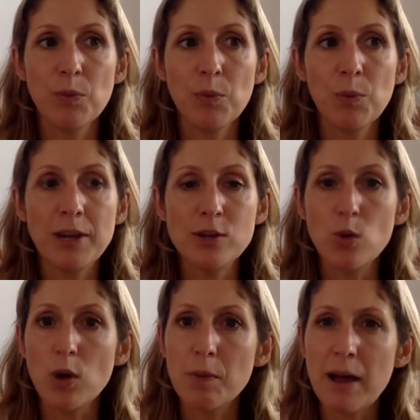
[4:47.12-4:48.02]
We
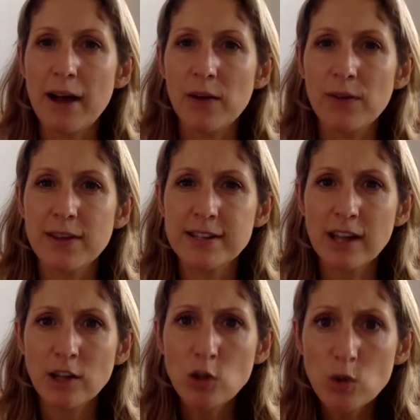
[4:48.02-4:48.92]
talk about things
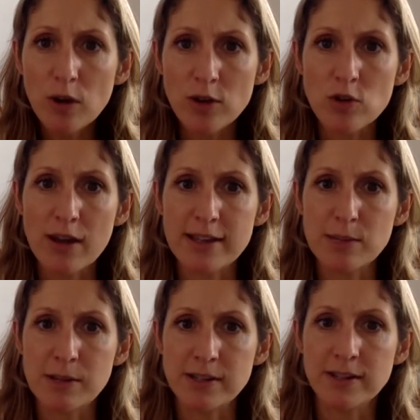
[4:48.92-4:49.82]
like
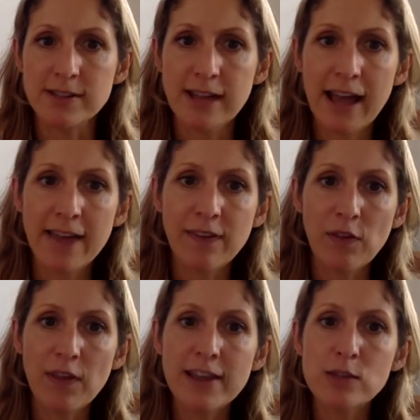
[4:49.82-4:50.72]
neurotransmitters and the
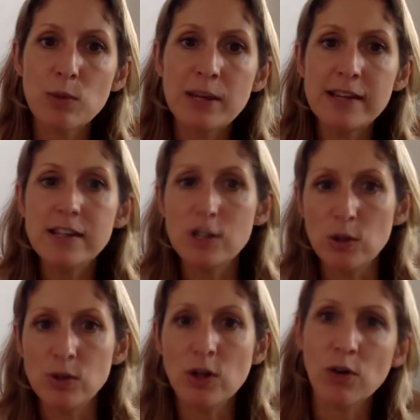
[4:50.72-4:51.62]
things we need to do
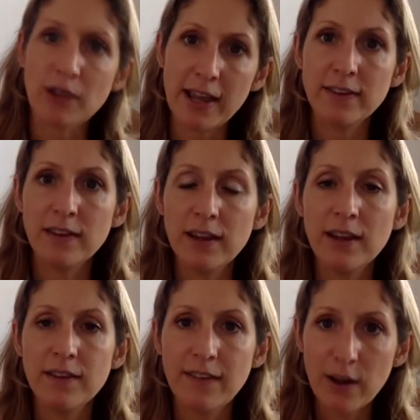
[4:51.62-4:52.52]
to create
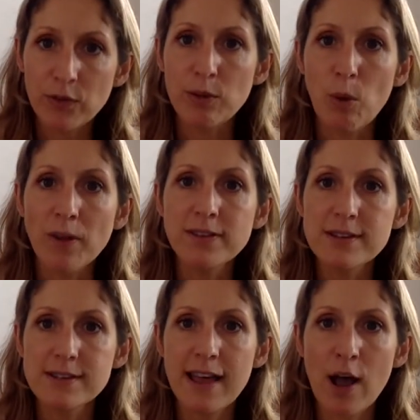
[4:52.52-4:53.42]
the healthy
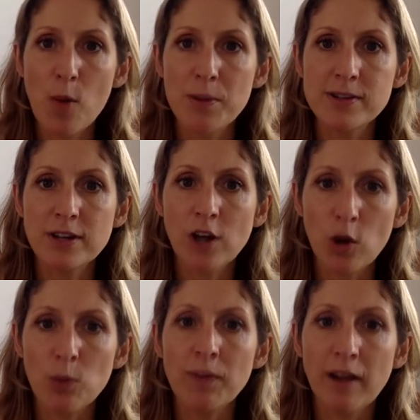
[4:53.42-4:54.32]
ones that help us to
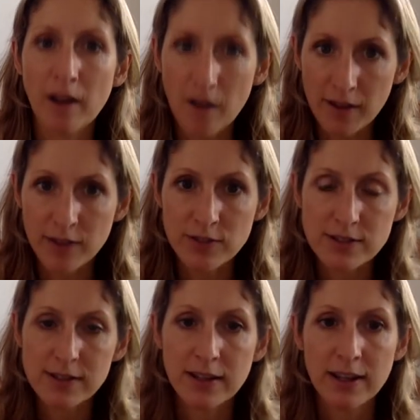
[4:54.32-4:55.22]
cope with our lives.
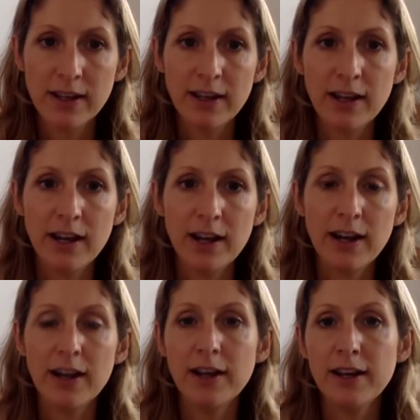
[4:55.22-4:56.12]

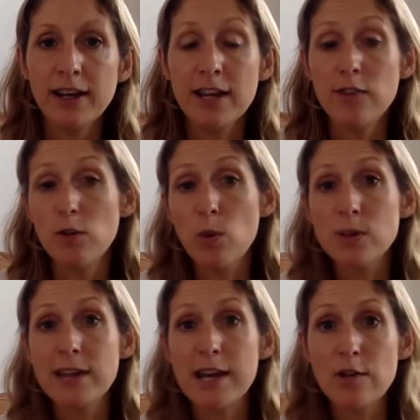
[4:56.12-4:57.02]
if you've
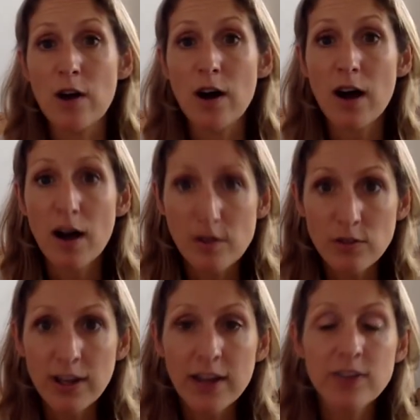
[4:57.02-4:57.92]
watched any of our other
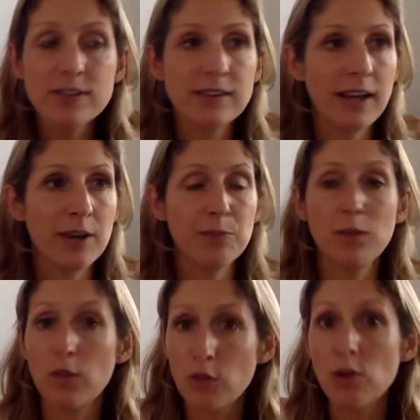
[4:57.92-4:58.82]
videos,
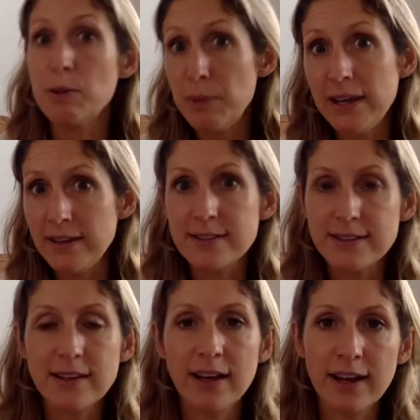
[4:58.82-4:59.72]
the
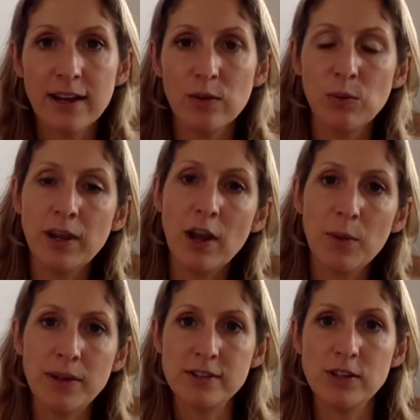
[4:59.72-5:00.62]
3Ps, we go
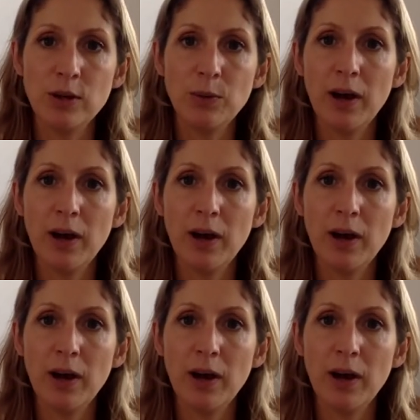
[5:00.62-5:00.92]
into